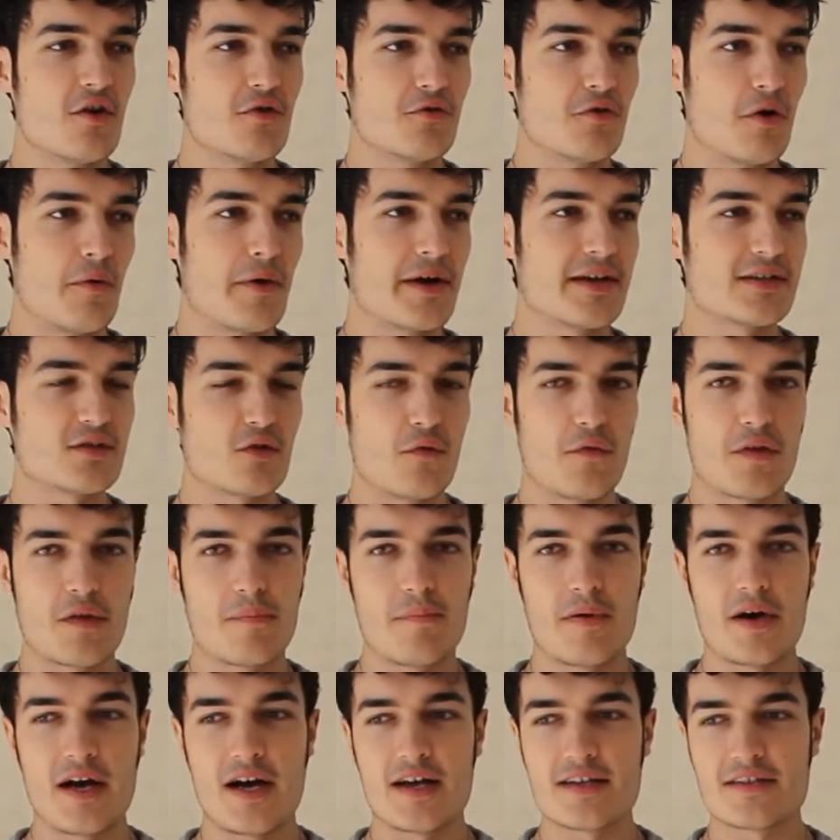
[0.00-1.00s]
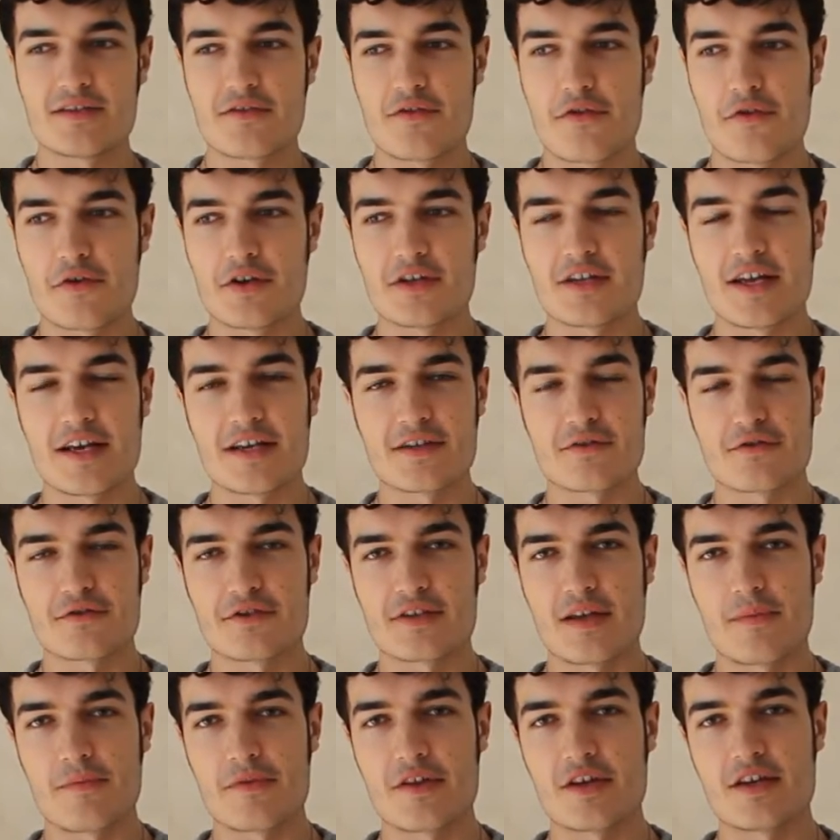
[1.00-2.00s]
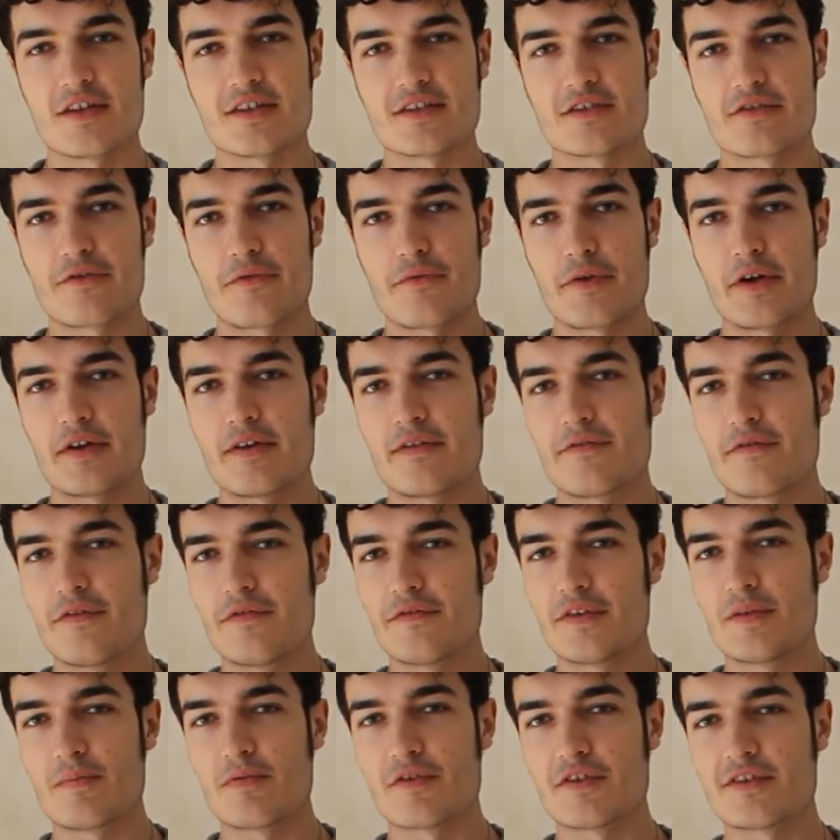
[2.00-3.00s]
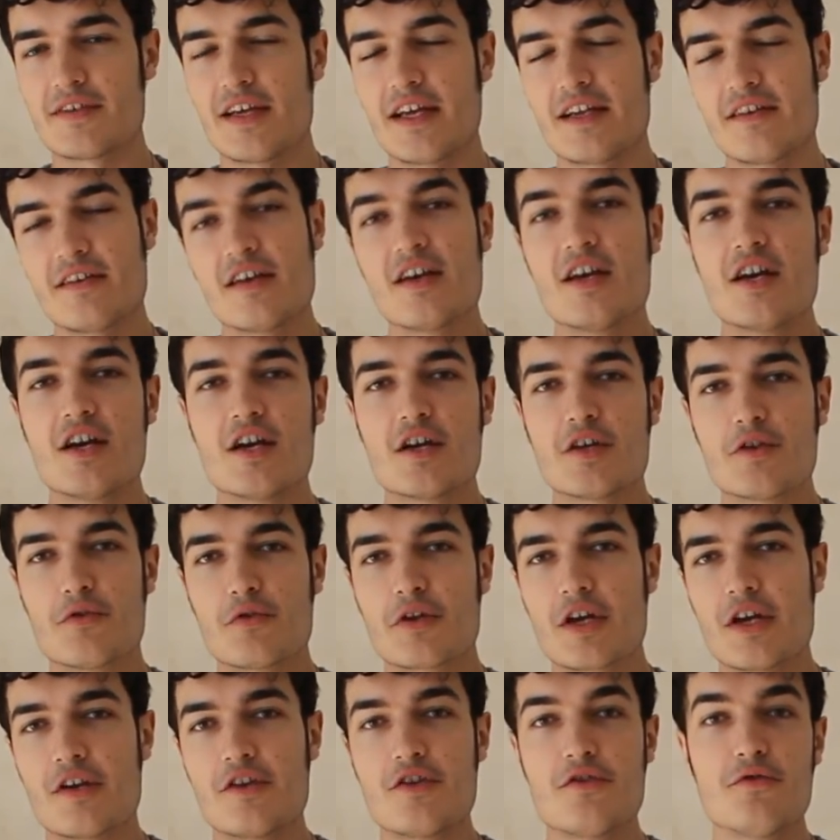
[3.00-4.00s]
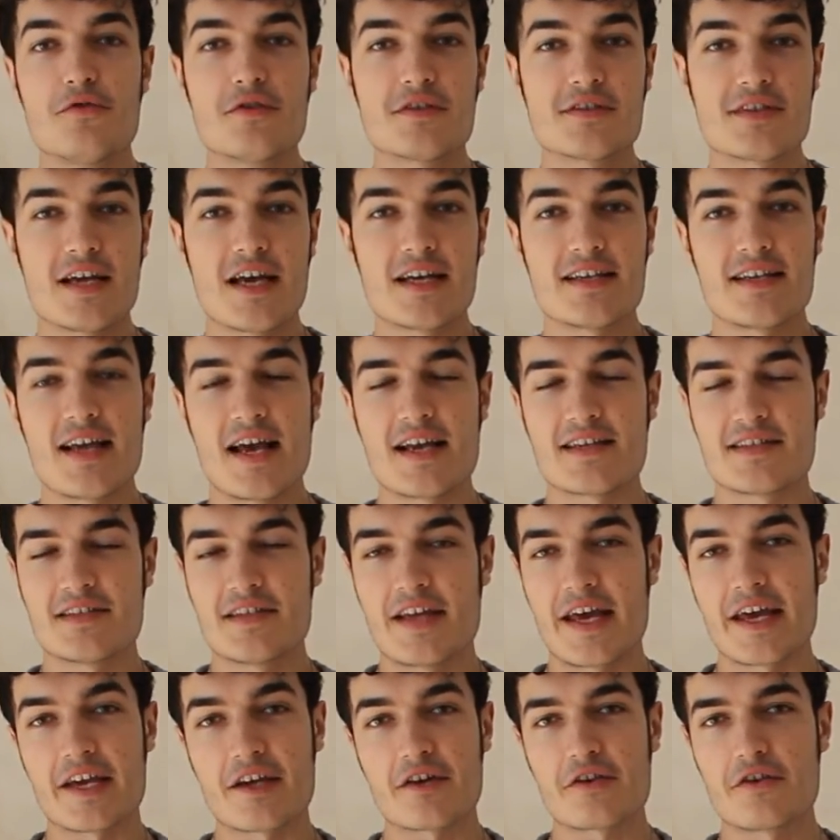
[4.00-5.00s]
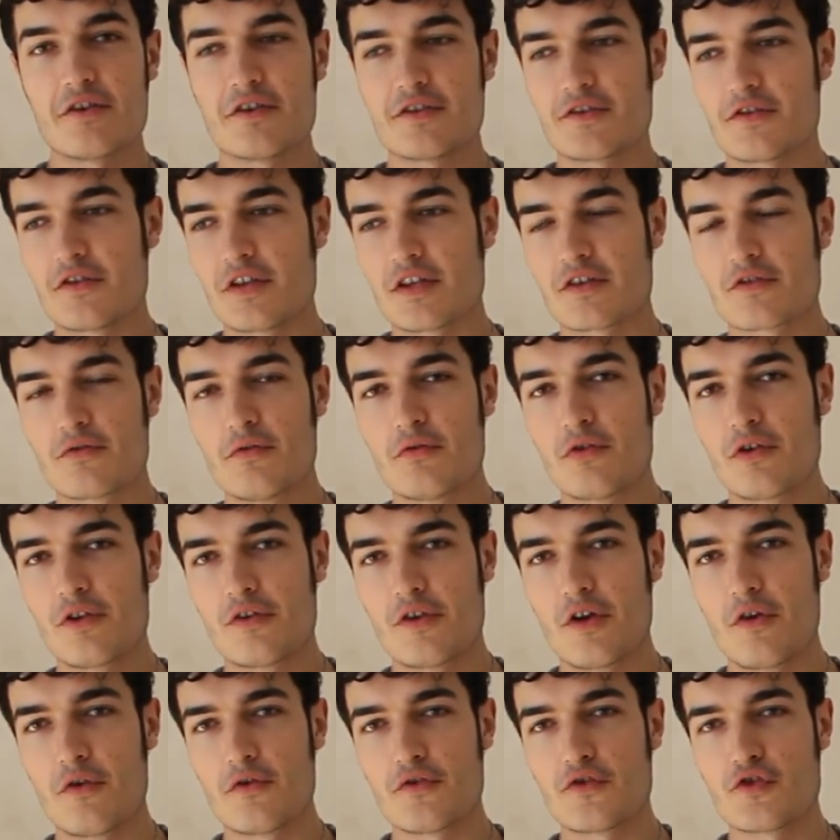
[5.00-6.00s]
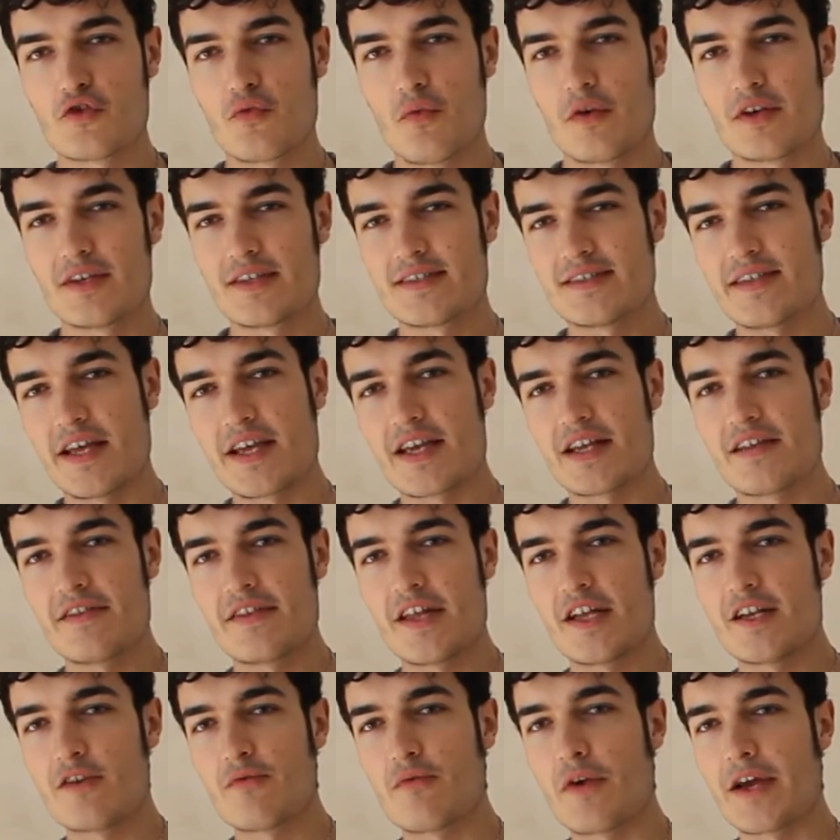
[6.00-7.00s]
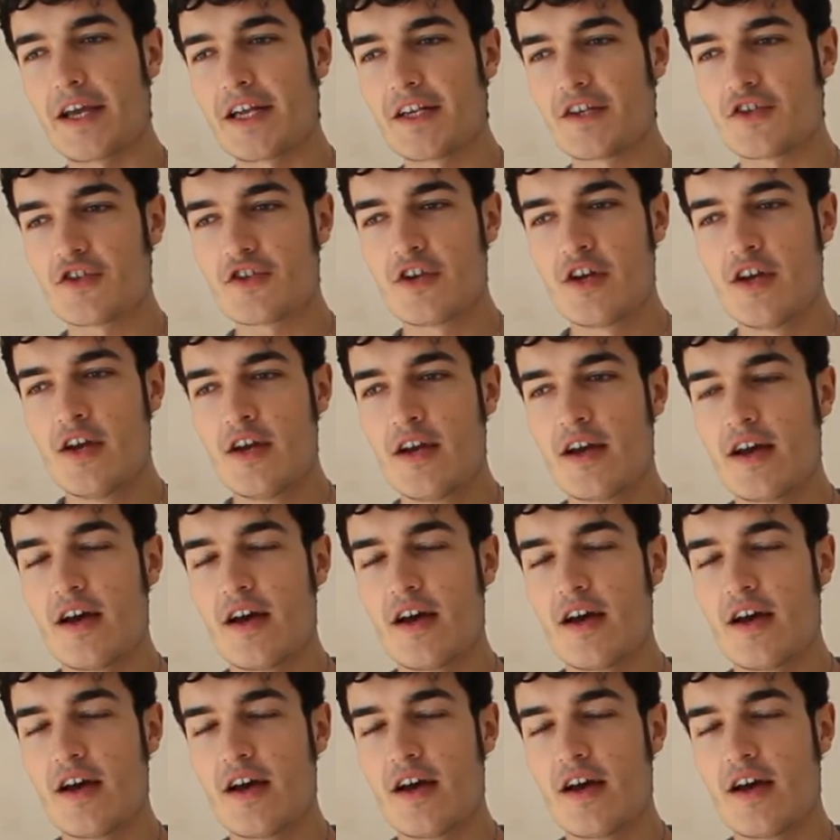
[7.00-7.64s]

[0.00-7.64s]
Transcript: ROAS over the past 30 days or something is 350%, you can use that as an anchor so that Google knows you want to stay in that range.